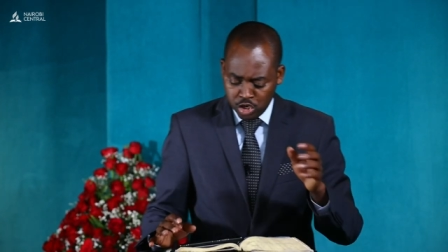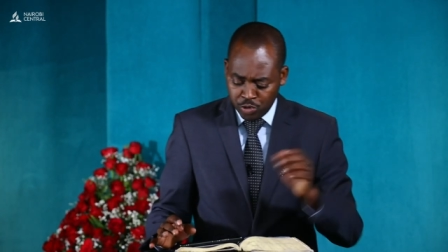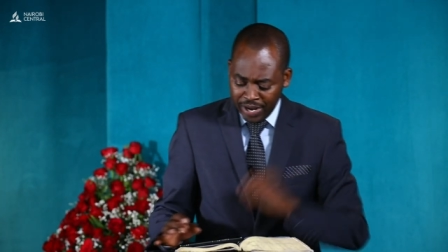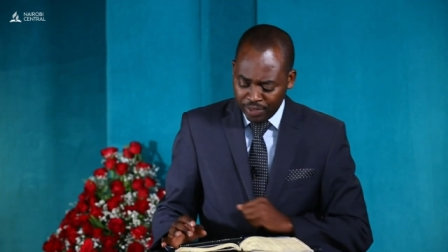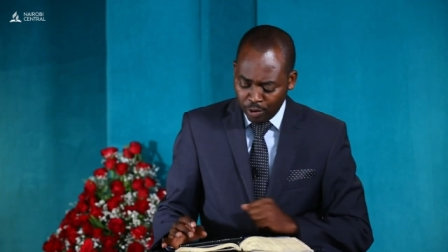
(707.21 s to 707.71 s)

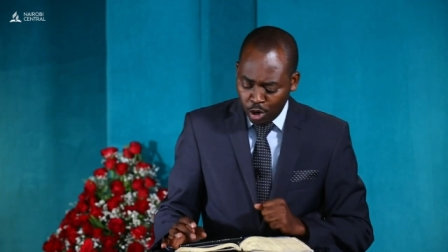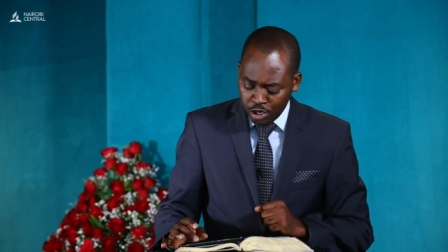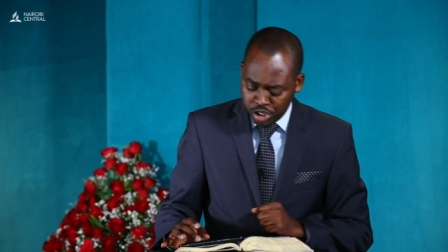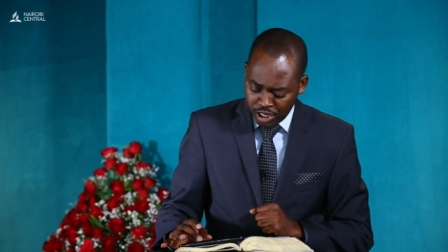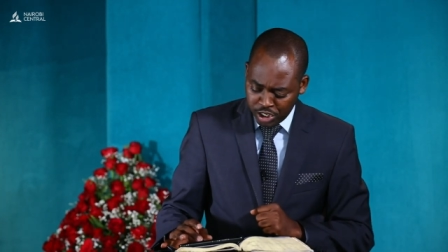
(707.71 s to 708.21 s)
Join the
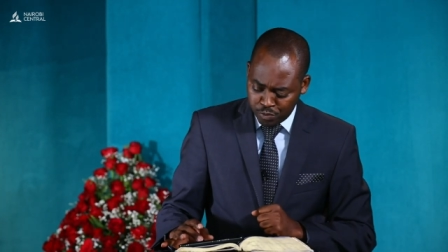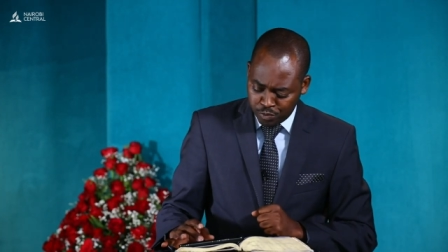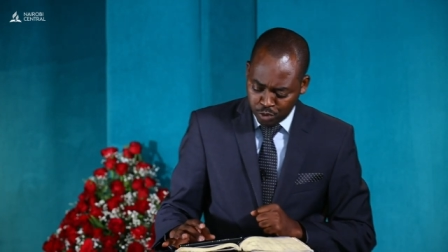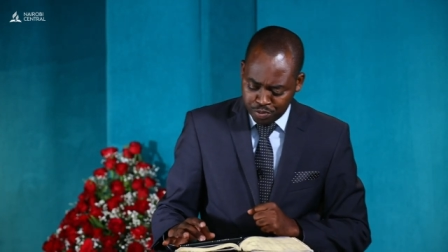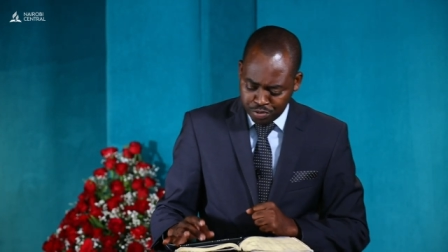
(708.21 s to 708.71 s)
world church
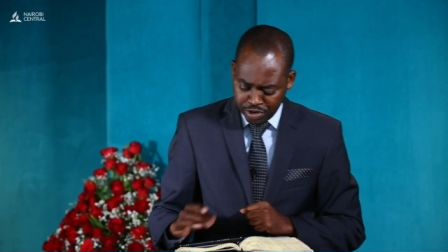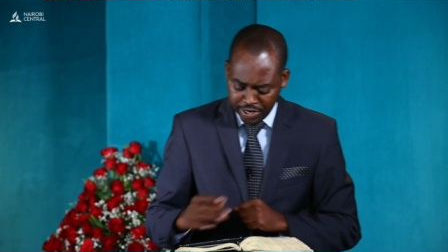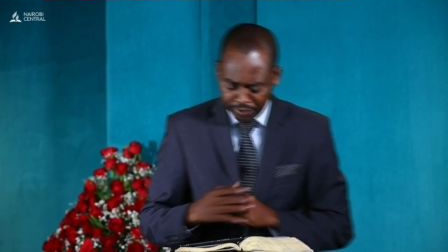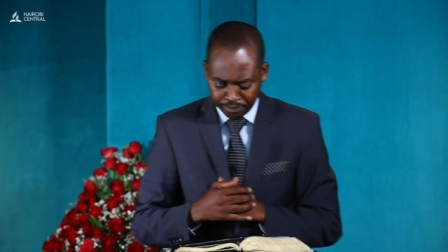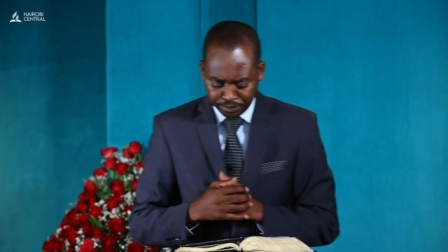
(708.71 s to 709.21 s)
to
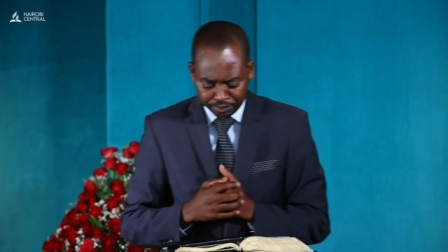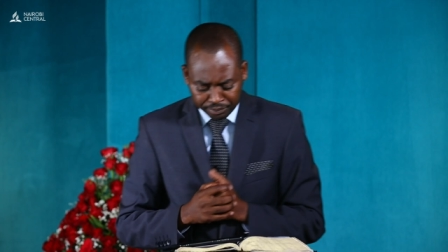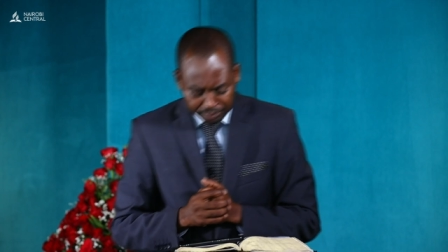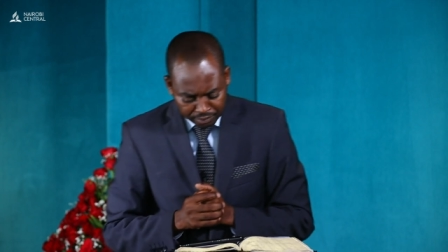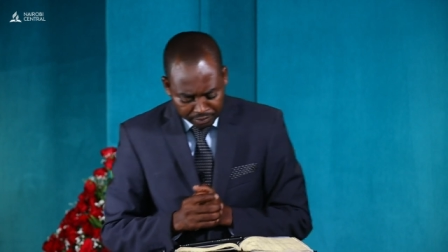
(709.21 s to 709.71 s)
pray
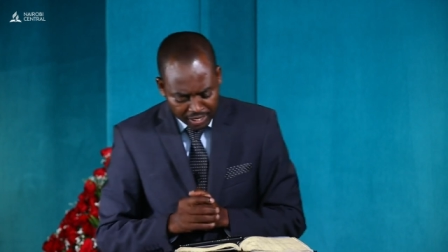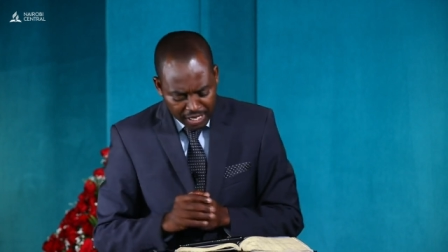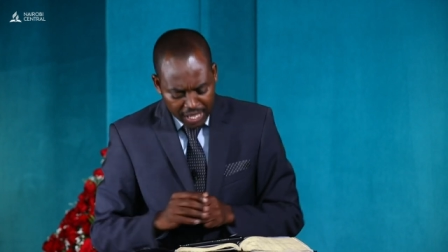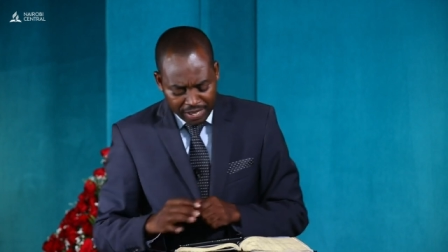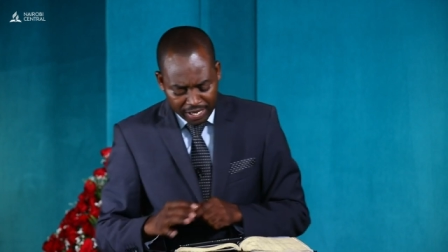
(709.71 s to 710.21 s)

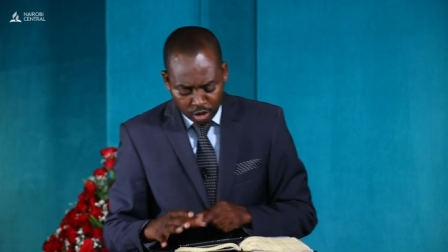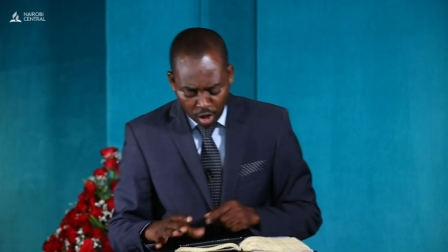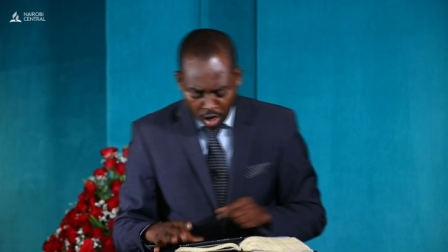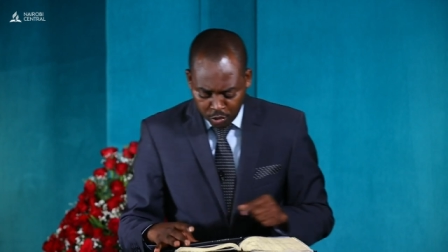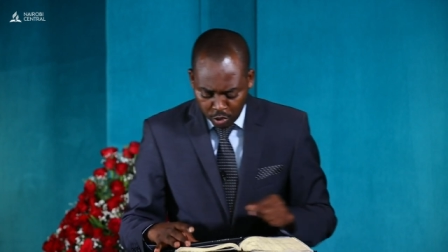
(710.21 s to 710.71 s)
that
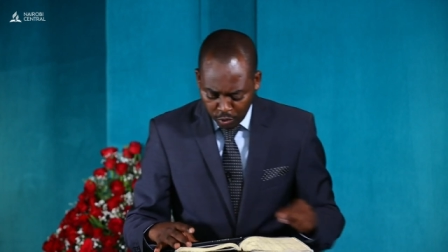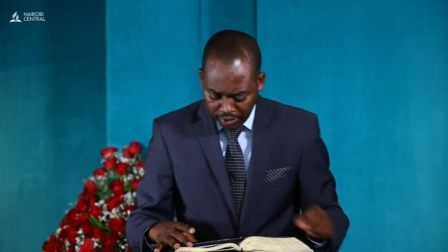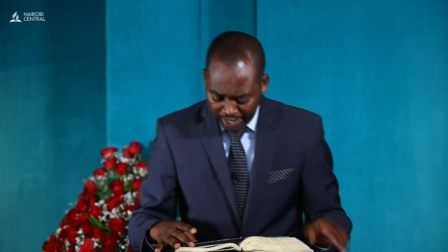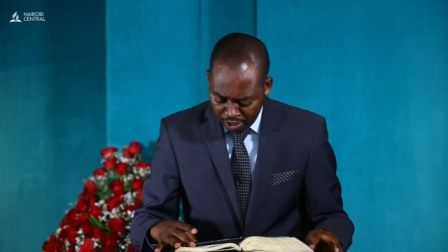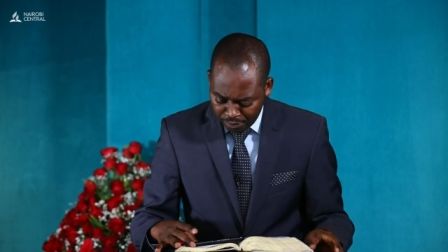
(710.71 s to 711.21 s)
God will
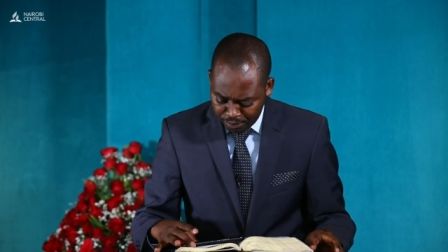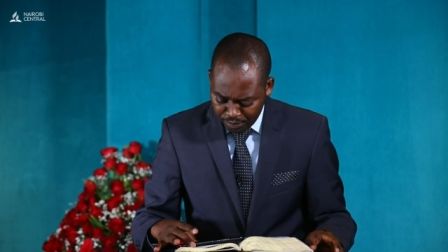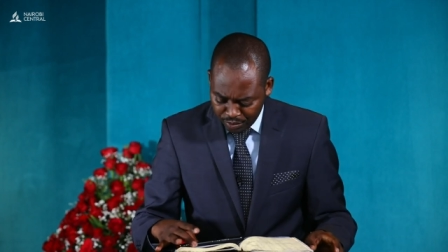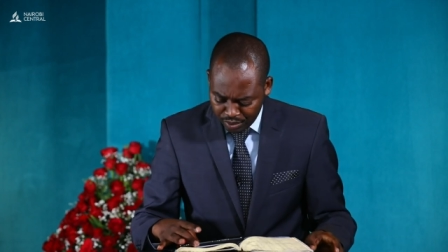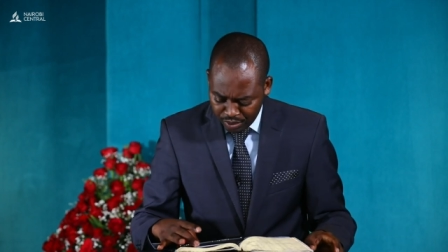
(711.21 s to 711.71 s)

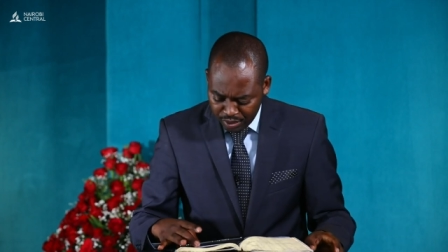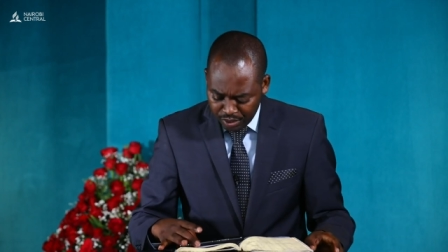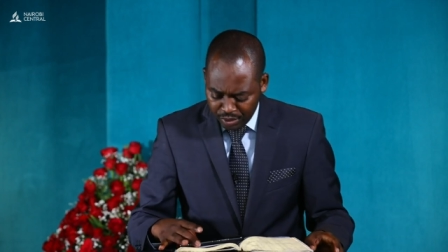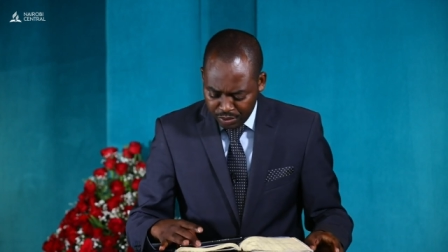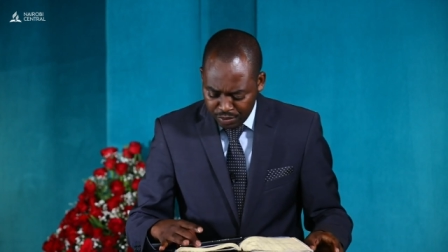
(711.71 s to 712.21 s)
help
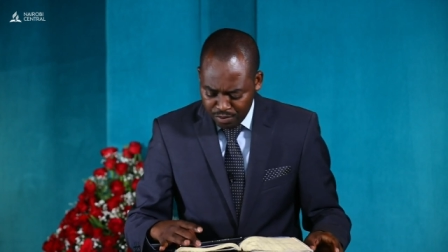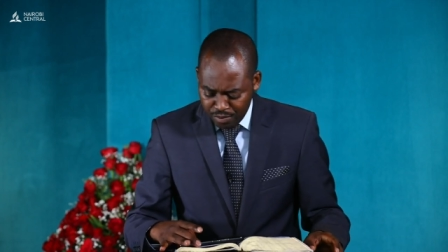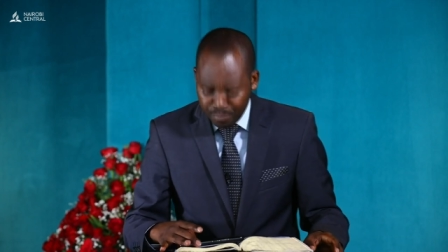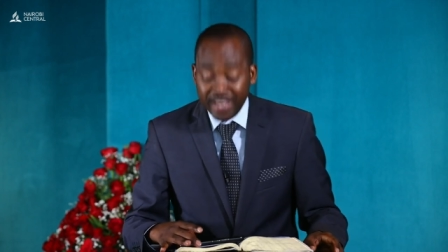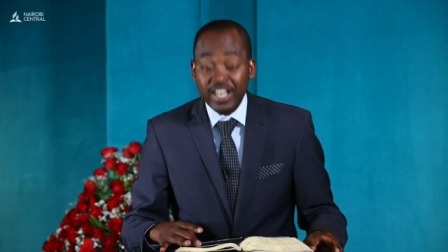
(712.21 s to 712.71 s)

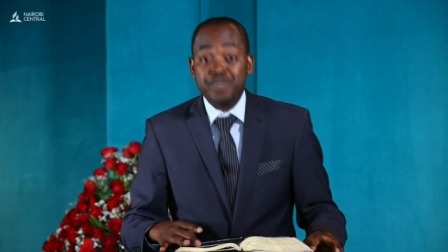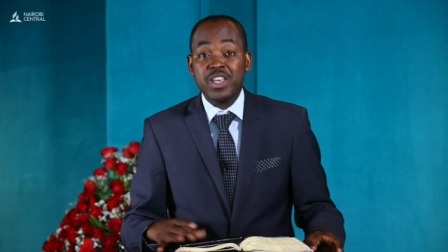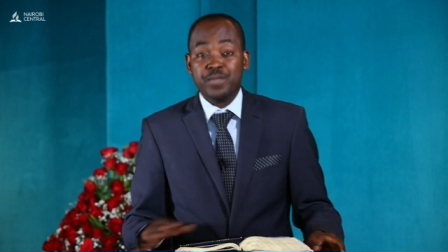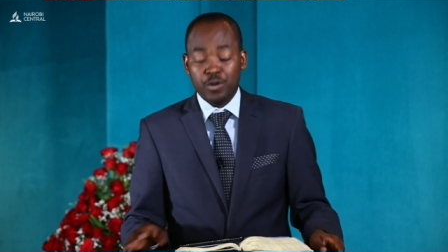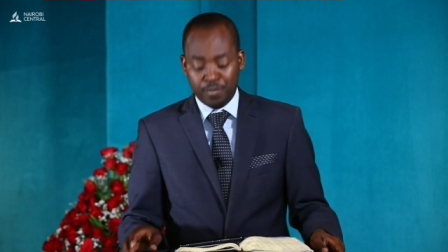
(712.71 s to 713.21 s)
many
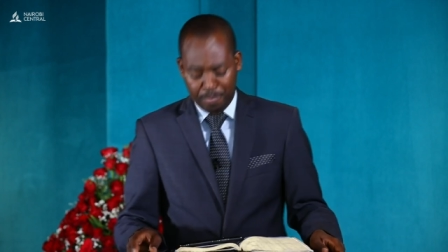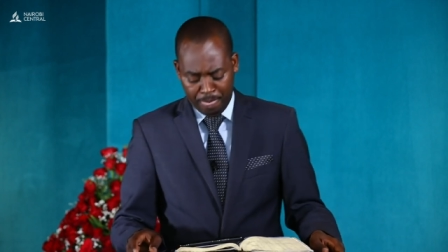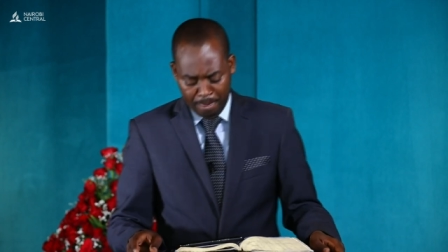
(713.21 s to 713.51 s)
people